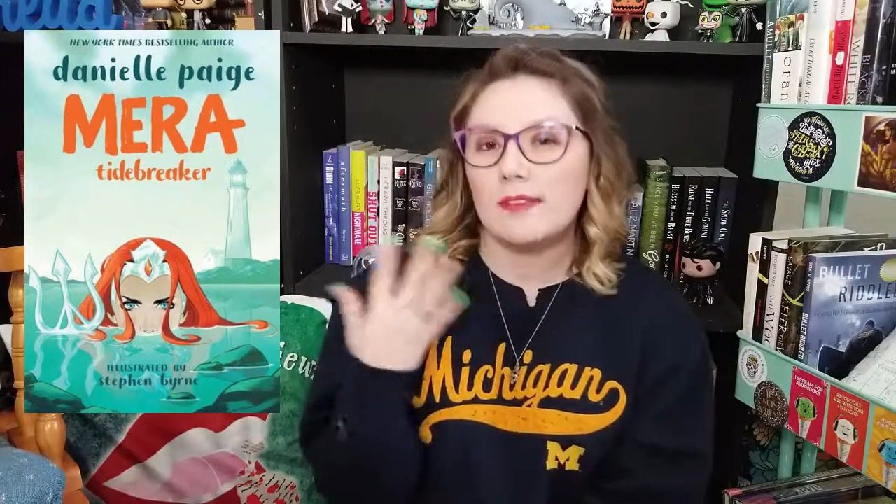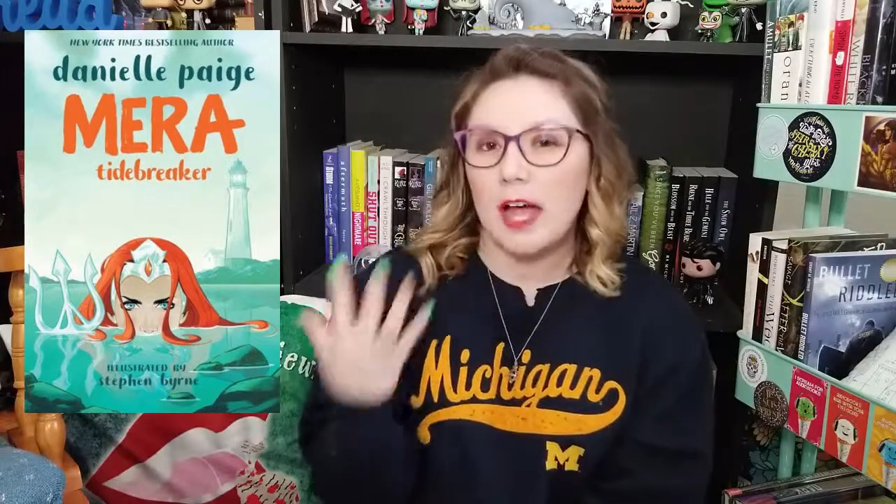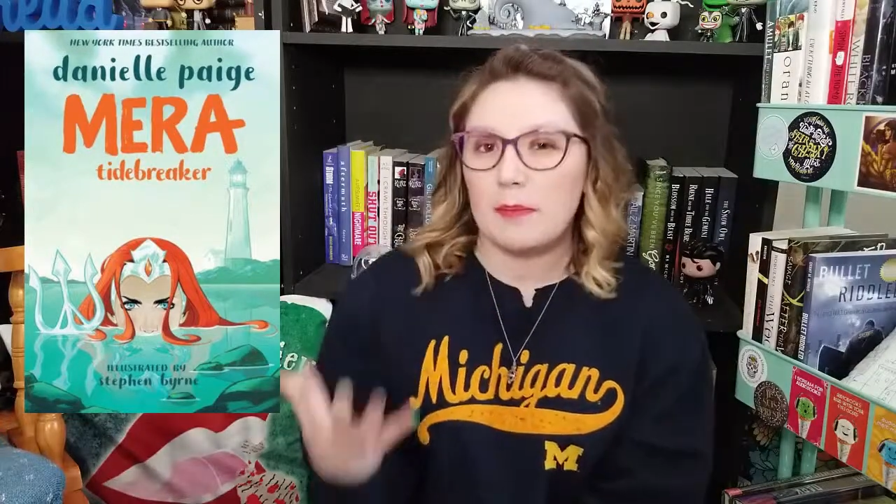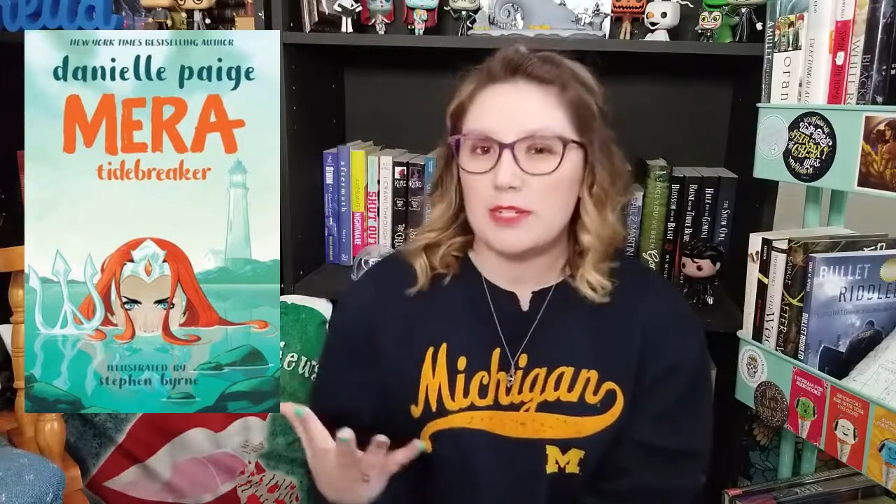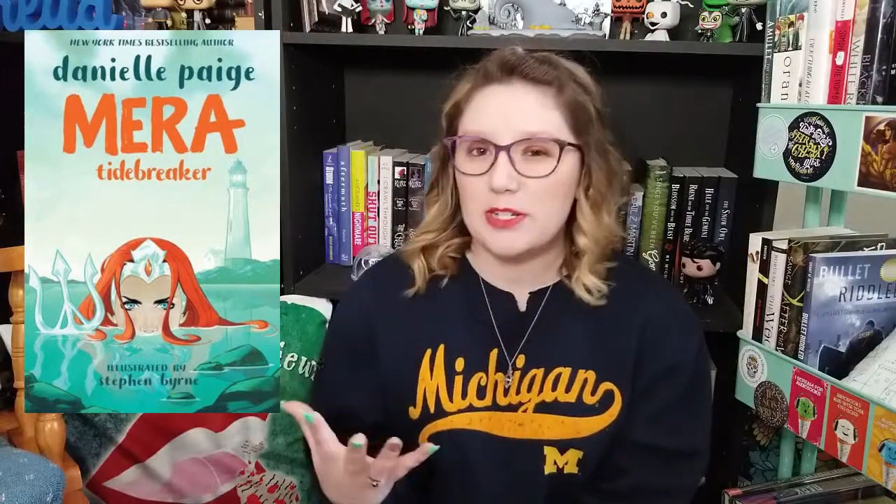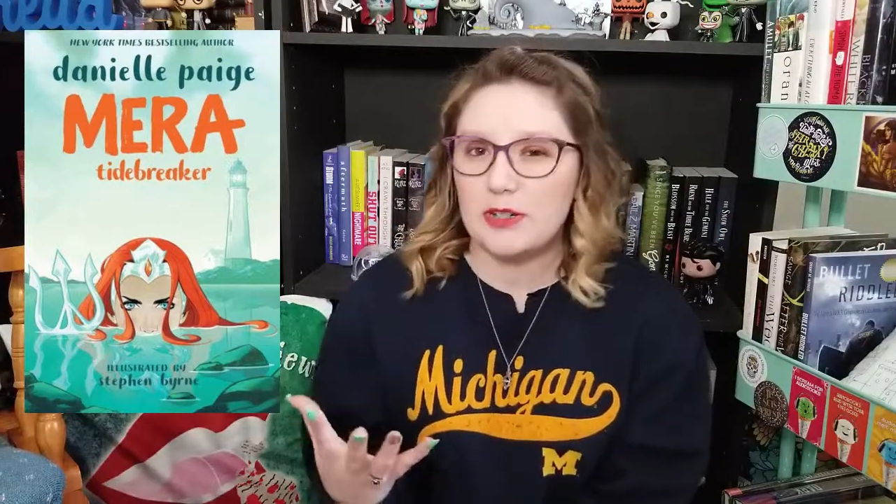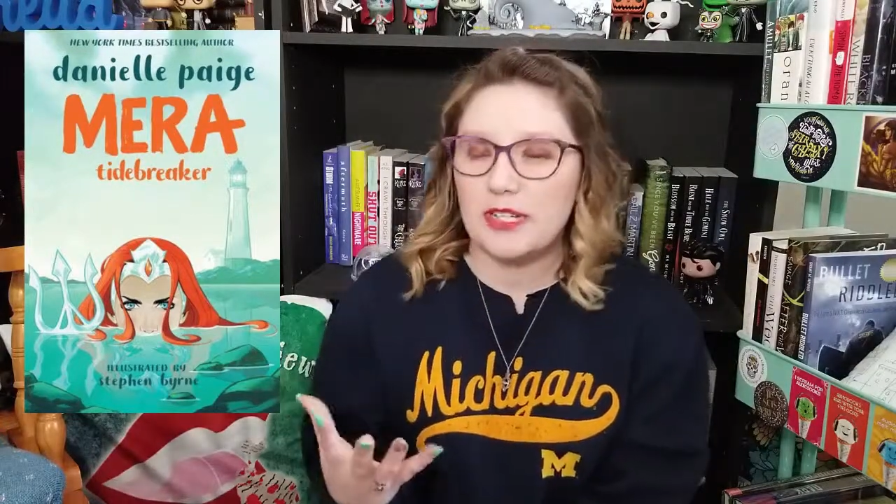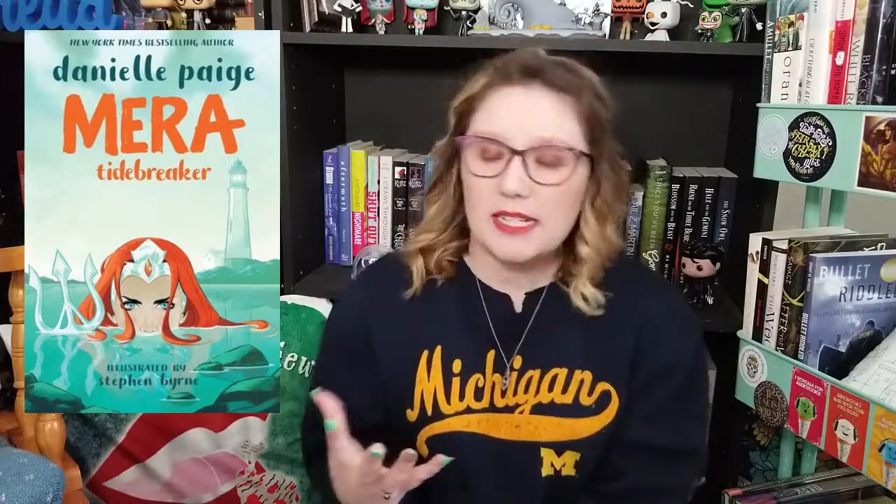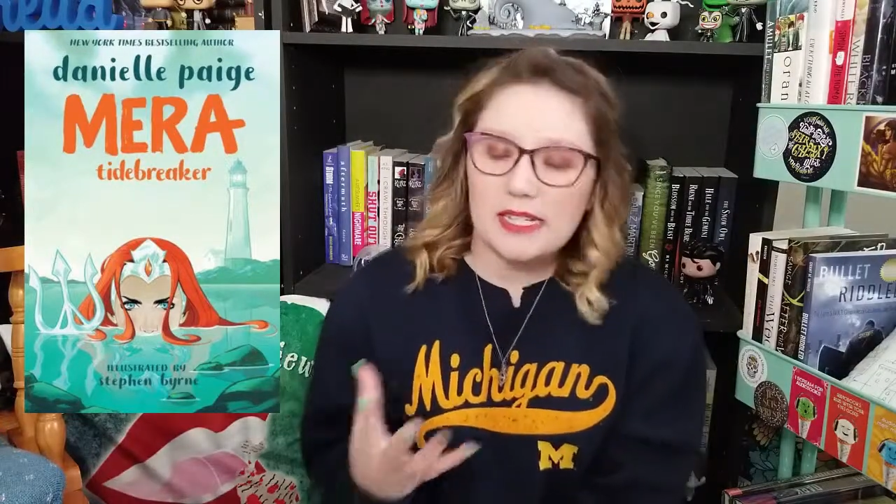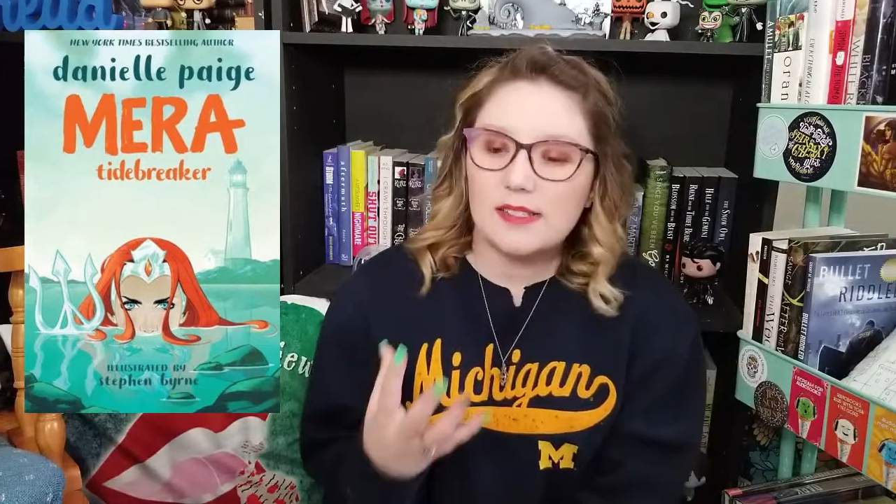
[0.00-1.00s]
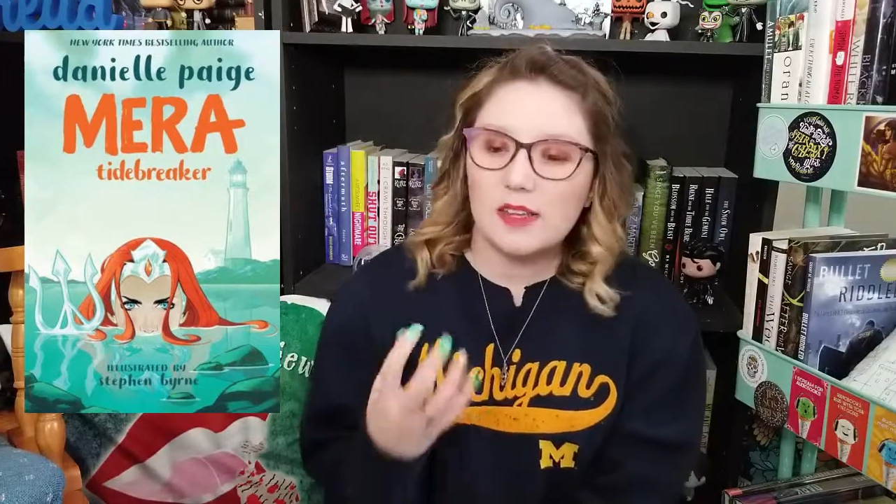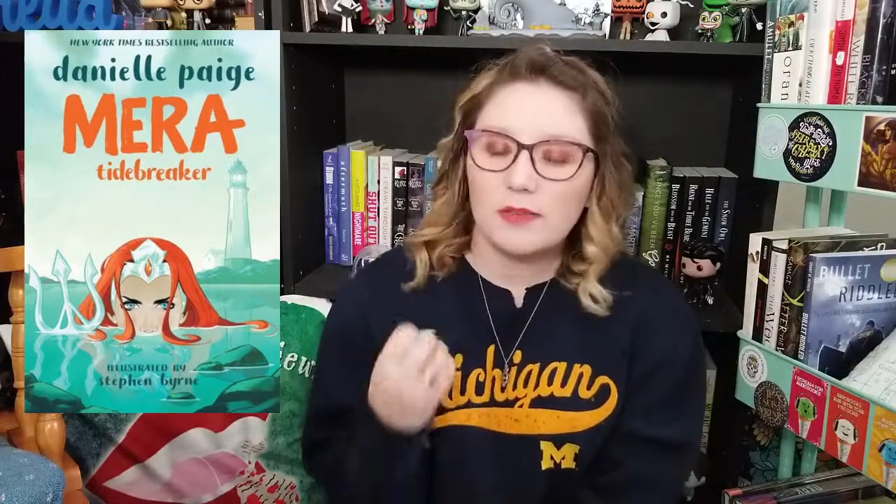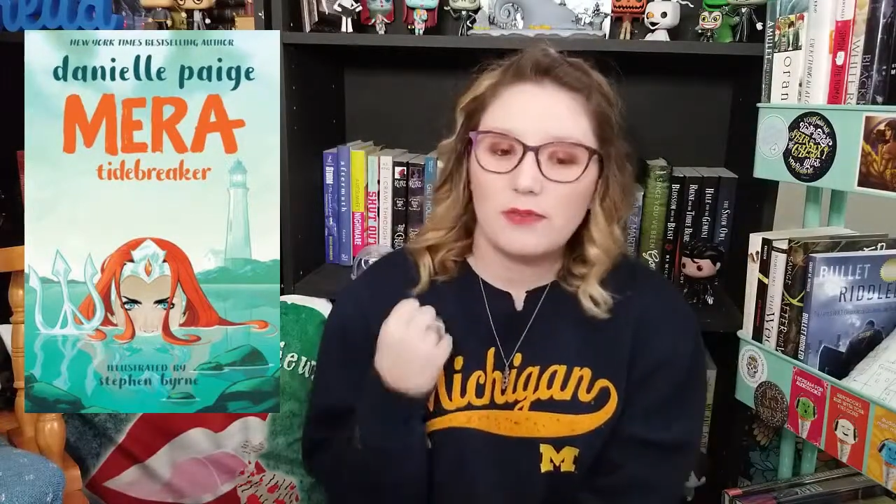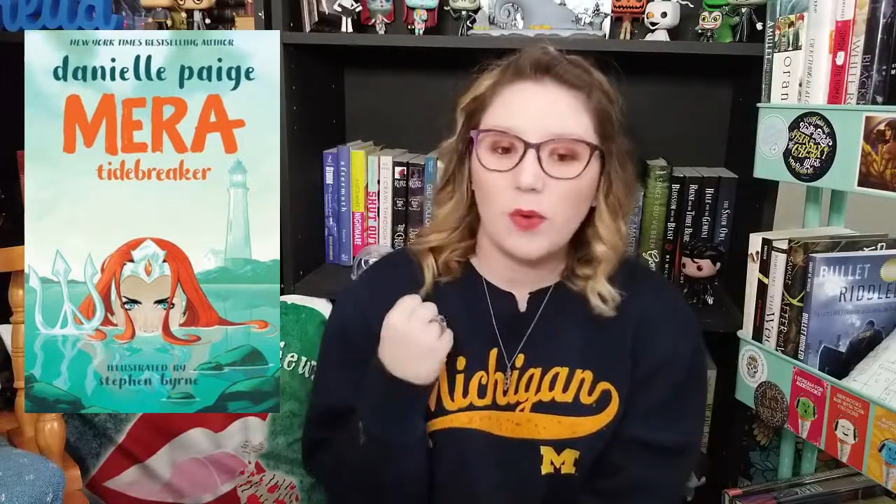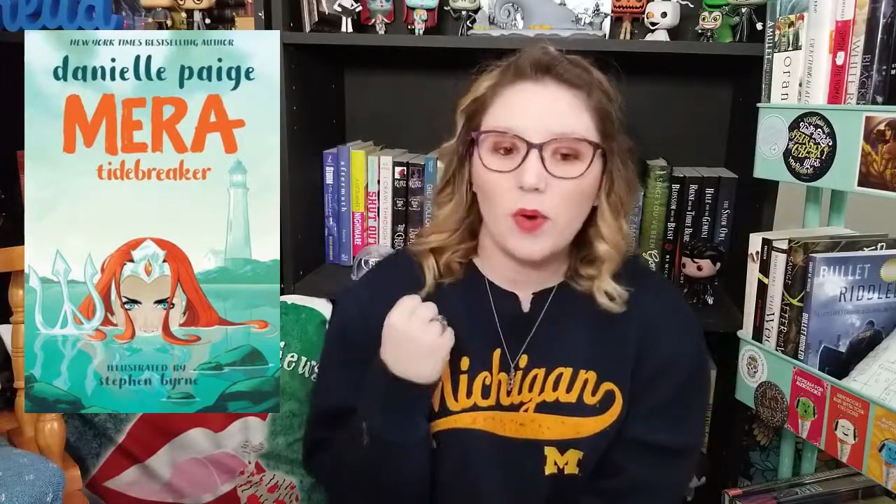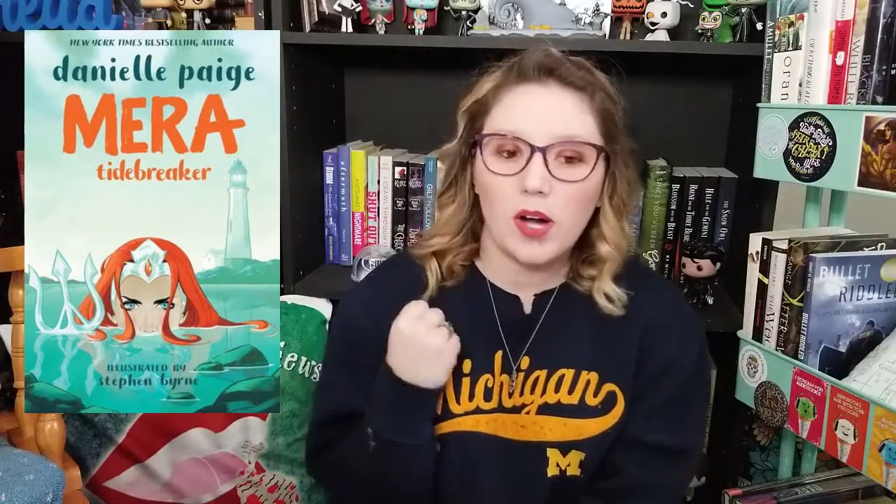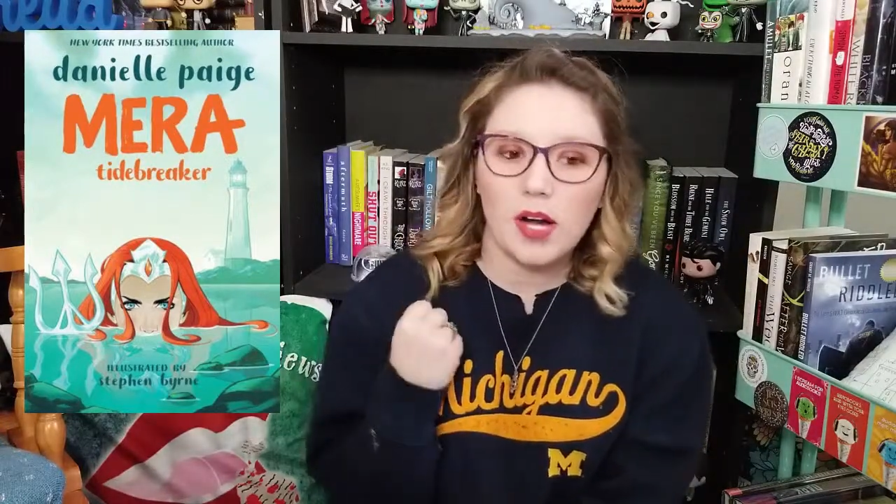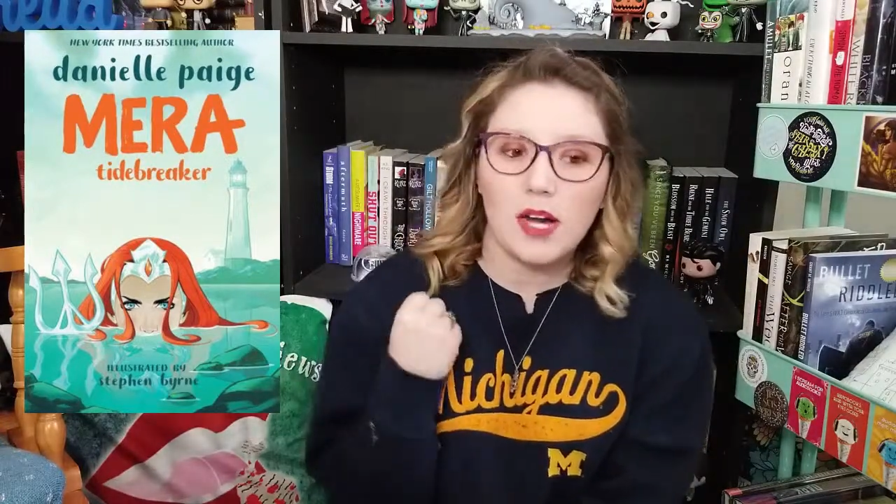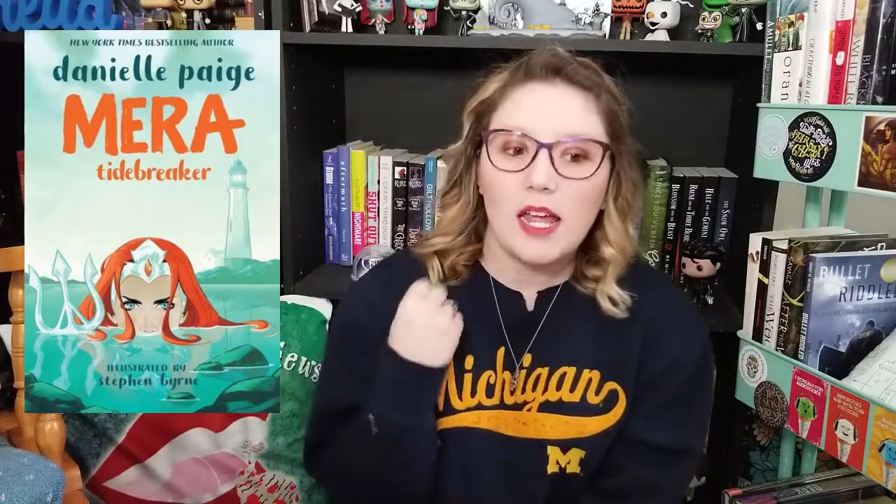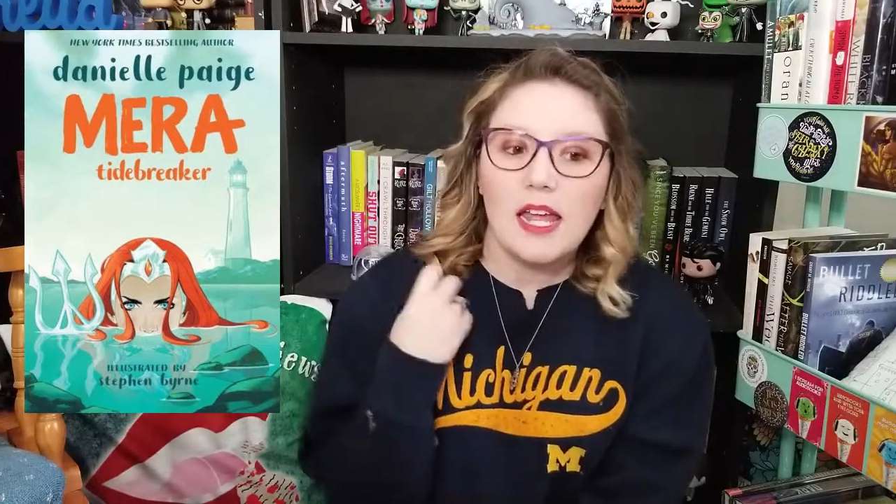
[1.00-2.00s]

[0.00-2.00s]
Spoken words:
opportunities for